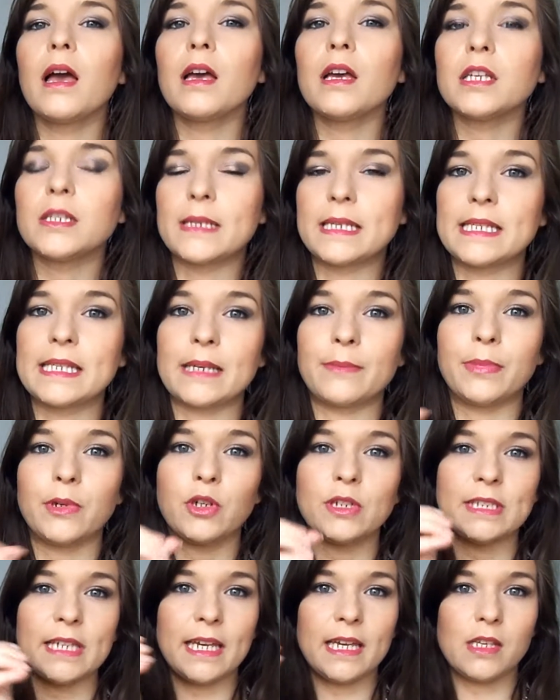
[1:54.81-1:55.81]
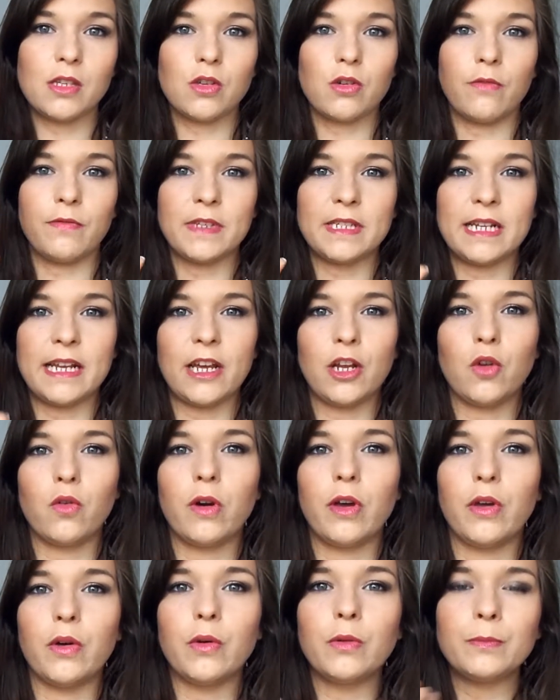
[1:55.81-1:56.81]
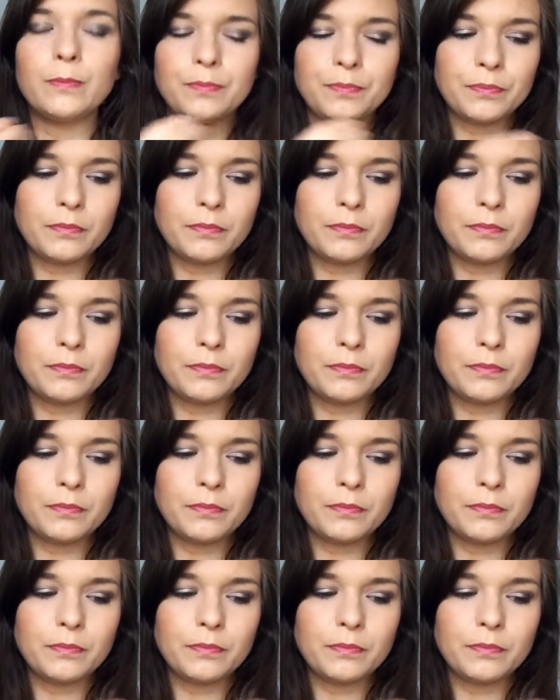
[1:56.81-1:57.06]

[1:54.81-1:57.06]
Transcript: So as I said, because it is obviously an oil,